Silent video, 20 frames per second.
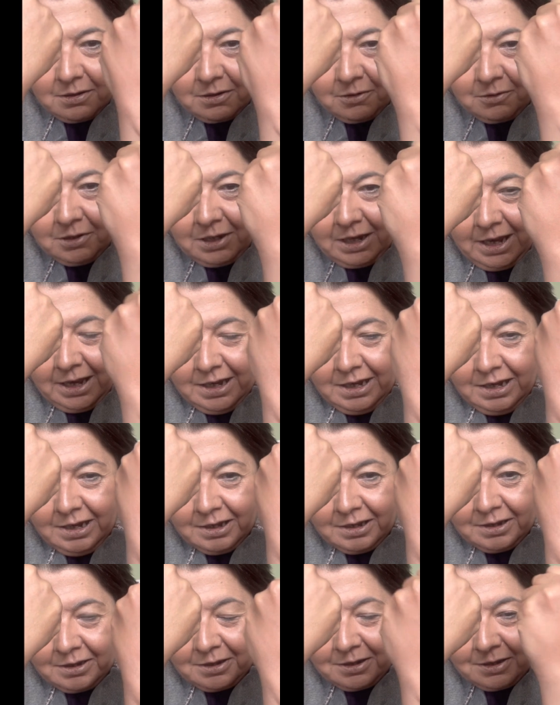Okay,
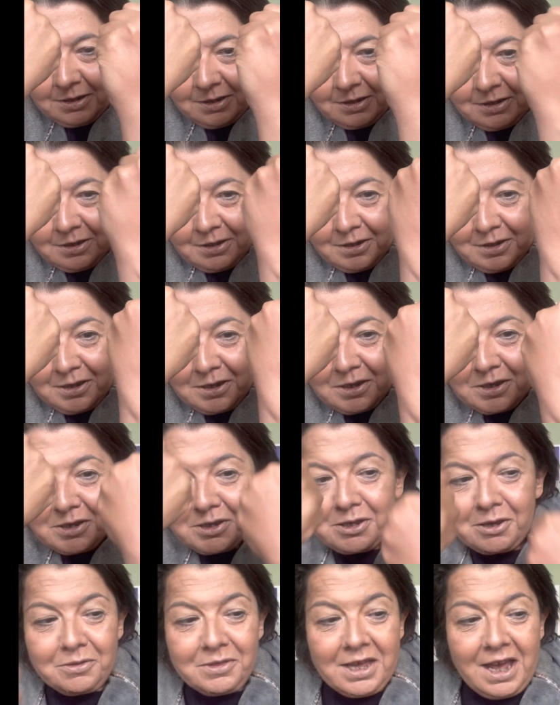
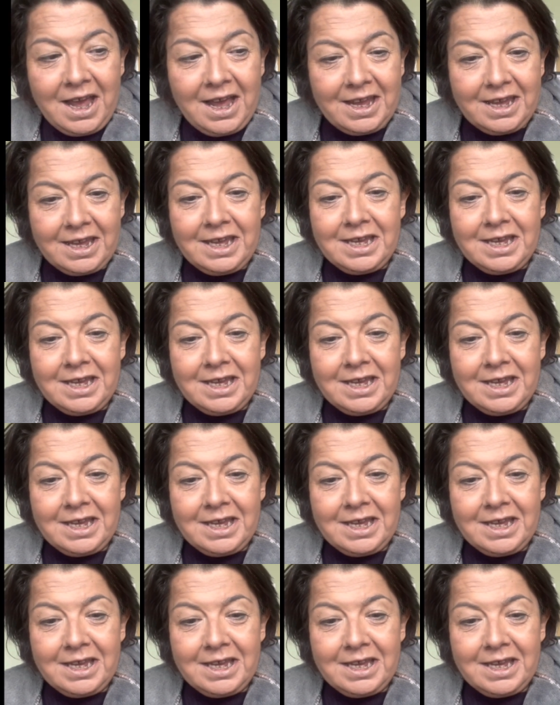so that